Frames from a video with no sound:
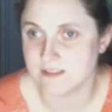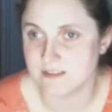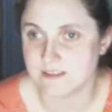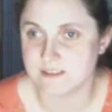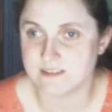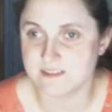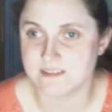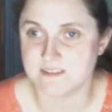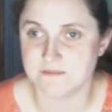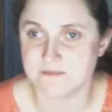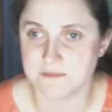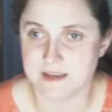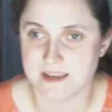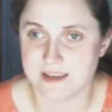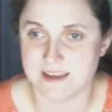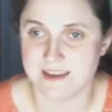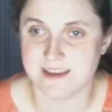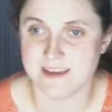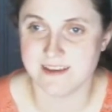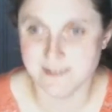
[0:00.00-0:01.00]
This is my
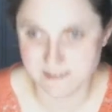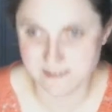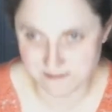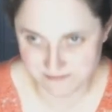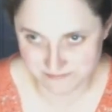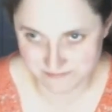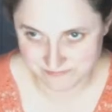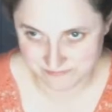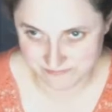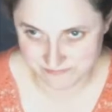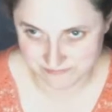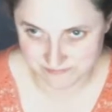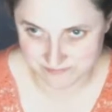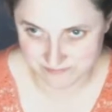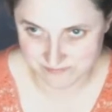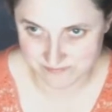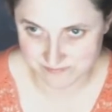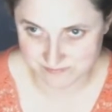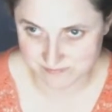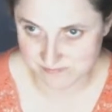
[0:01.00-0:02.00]

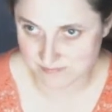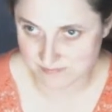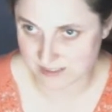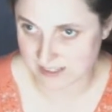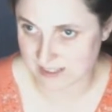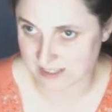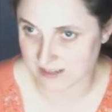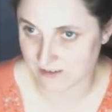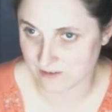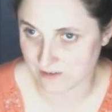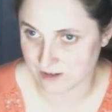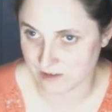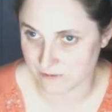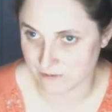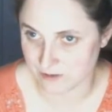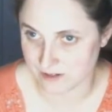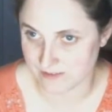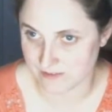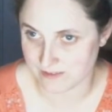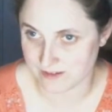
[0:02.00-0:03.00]
like, I don't have
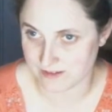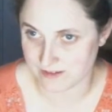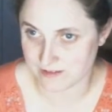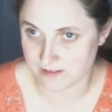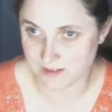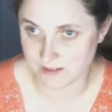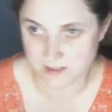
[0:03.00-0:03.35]
one in there.